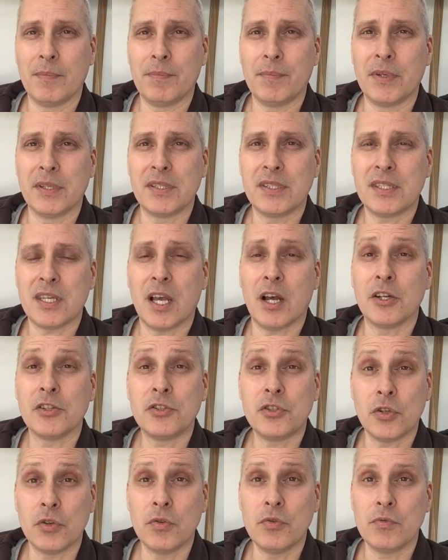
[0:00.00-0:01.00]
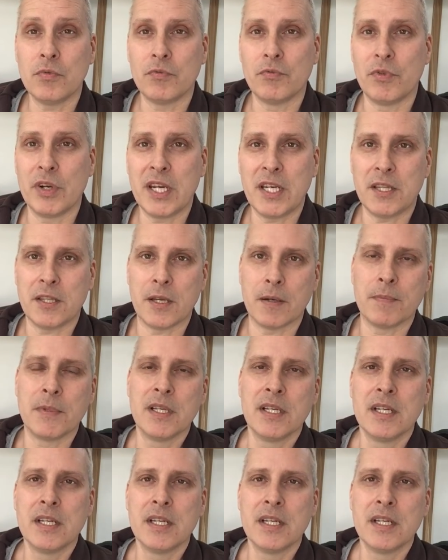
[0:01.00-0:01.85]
but I do read them.